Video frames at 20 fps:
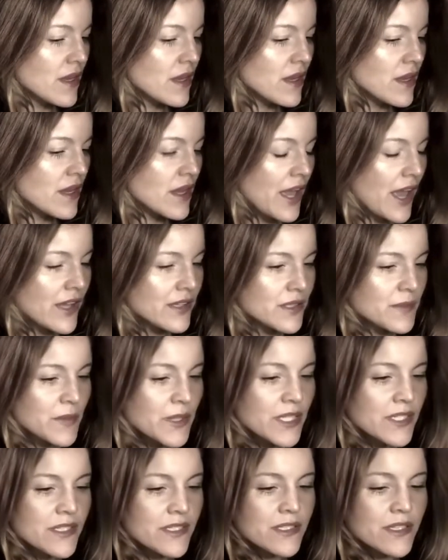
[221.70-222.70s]

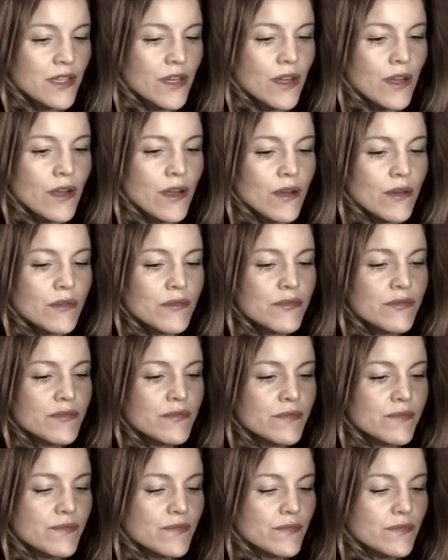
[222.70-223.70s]
aspect of
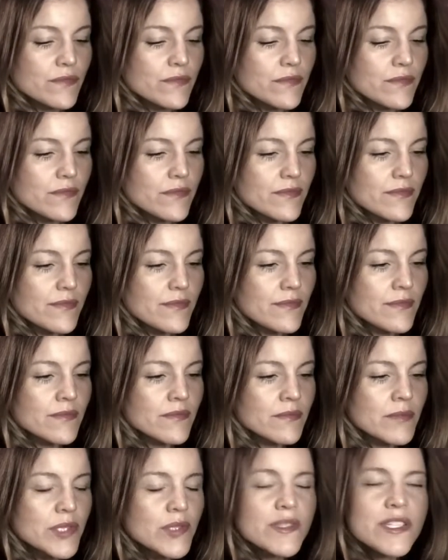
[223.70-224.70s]

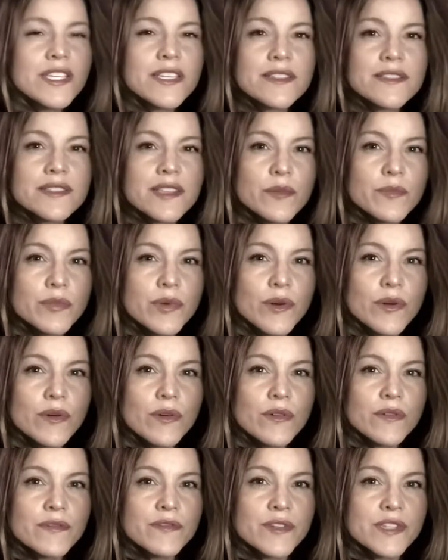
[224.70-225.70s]
building a
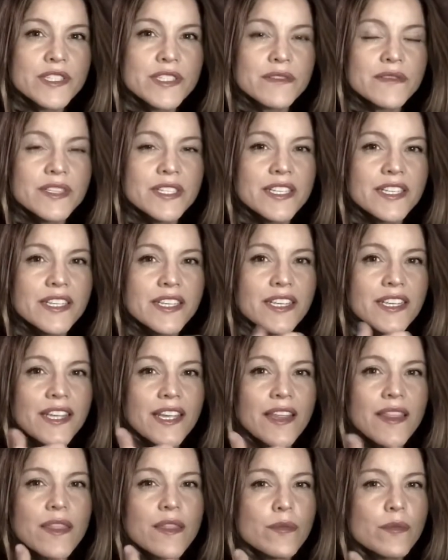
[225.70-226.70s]
temple for divinity
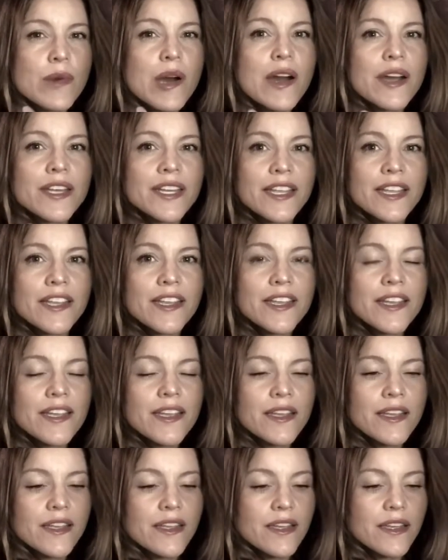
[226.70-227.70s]
in the body,
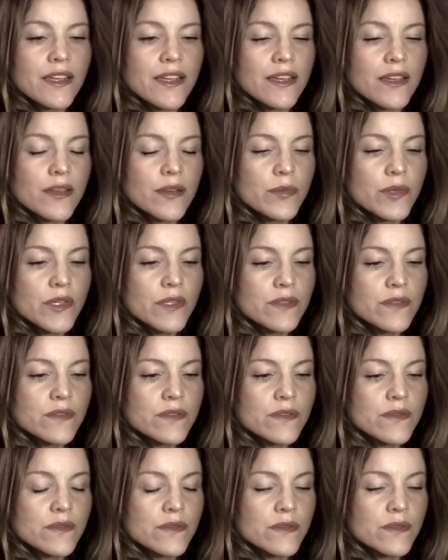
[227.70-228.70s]

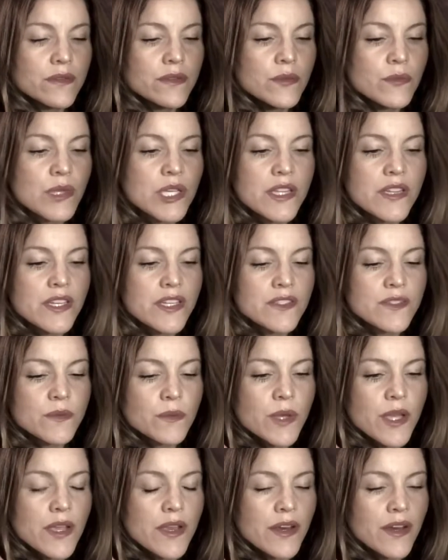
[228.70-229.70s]
because to me that's
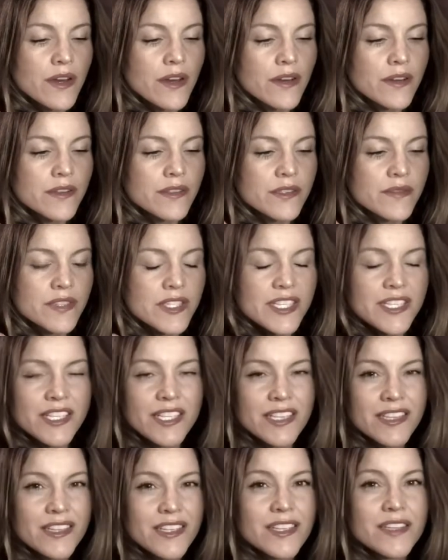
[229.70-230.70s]
where divinity
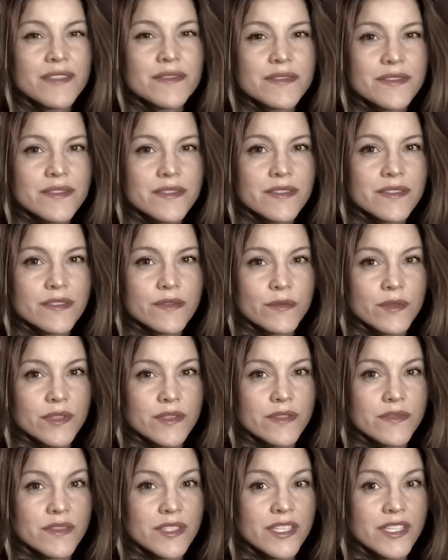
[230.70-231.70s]
lives, where
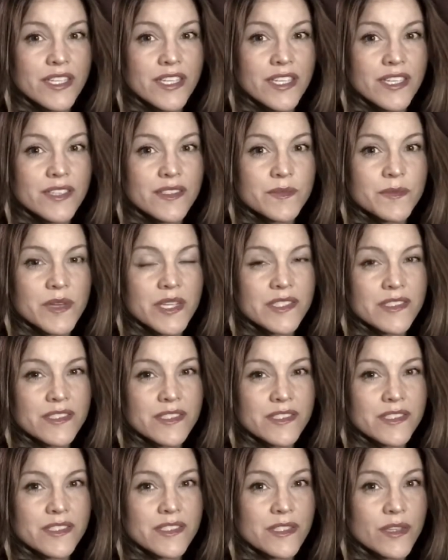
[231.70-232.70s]
divinity
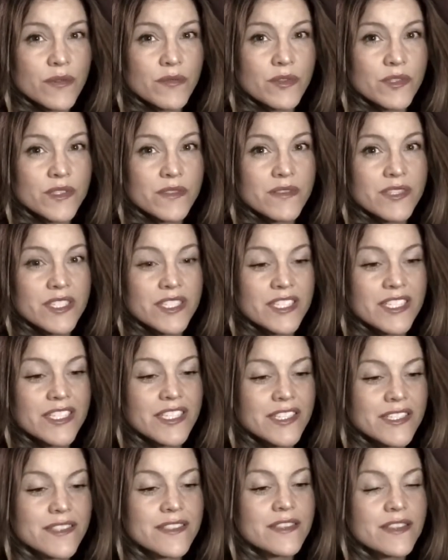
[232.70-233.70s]
expresses itself, where divinity
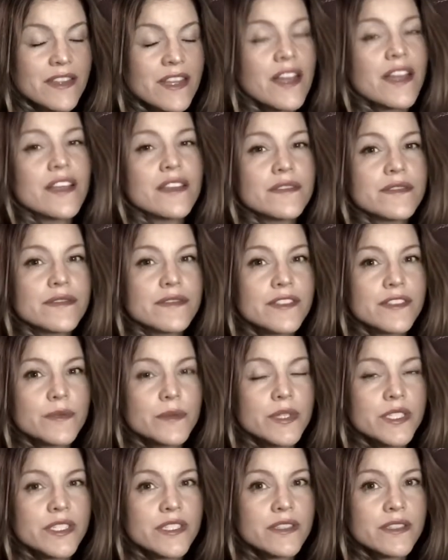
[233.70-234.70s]
is alive, right?